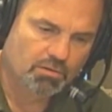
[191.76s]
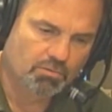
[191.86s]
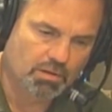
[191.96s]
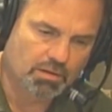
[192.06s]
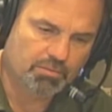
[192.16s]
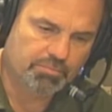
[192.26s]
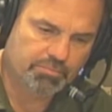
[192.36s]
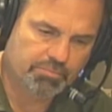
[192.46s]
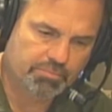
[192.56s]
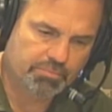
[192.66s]
It well, doesn't
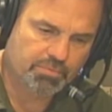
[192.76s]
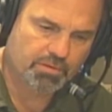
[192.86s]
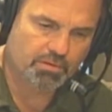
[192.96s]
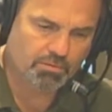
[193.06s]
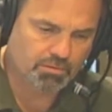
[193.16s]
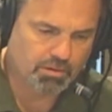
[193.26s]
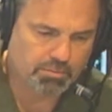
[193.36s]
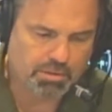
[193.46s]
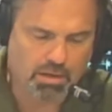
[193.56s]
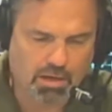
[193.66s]
matter. Well, I
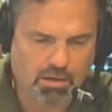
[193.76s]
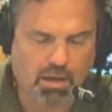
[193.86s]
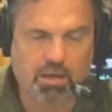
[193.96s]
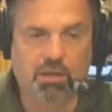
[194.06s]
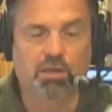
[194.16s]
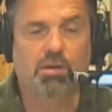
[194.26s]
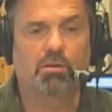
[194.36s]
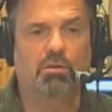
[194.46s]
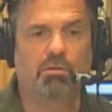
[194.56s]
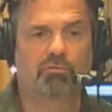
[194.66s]
mean, I, I can
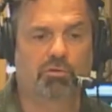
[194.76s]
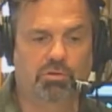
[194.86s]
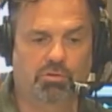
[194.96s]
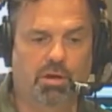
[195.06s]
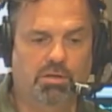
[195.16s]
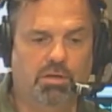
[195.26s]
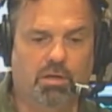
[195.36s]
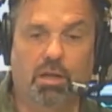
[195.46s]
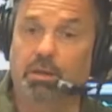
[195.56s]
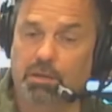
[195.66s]
hear the
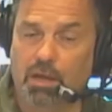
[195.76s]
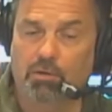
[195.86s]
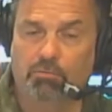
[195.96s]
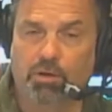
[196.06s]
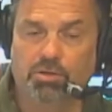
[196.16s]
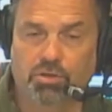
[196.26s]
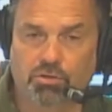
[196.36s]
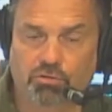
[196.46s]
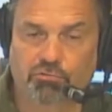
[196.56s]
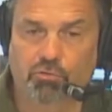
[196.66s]
frustration and the outrage in
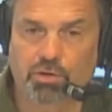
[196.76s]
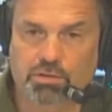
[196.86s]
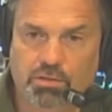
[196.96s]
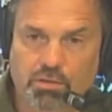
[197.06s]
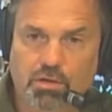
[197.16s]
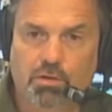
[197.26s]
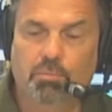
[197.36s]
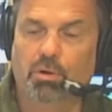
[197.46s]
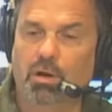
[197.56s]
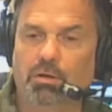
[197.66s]
your voice,
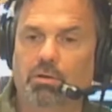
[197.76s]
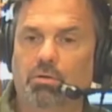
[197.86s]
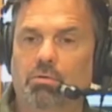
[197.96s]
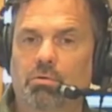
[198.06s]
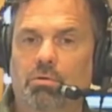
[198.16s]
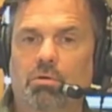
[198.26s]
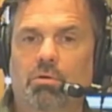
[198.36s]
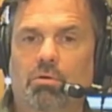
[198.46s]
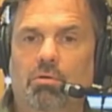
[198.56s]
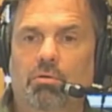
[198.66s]
but are you
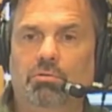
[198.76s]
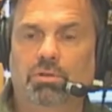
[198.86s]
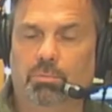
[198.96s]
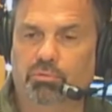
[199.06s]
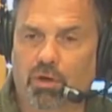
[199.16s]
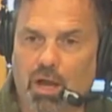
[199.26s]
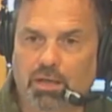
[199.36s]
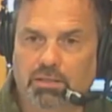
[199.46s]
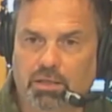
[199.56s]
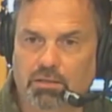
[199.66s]

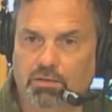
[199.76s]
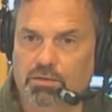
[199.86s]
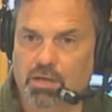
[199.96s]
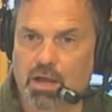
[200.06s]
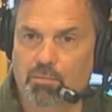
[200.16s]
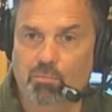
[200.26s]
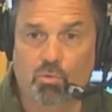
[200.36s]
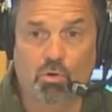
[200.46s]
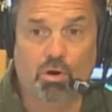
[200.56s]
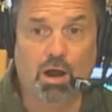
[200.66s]
surprised that there's not
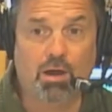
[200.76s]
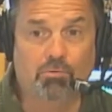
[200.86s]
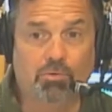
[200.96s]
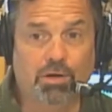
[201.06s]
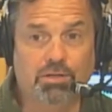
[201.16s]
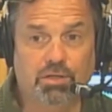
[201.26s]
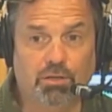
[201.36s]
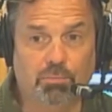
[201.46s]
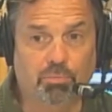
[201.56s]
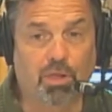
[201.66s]
more outrage in
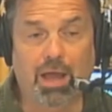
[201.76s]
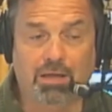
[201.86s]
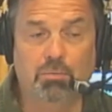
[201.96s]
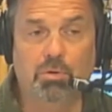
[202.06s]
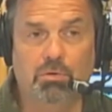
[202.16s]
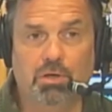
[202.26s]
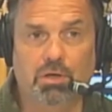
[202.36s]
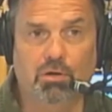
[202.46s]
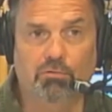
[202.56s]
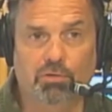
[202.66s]
the black
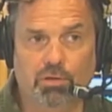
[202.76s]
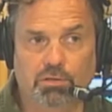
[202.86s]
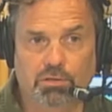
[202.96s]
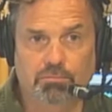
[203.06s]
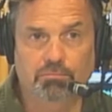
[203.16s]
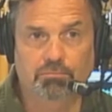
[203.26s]
community over this?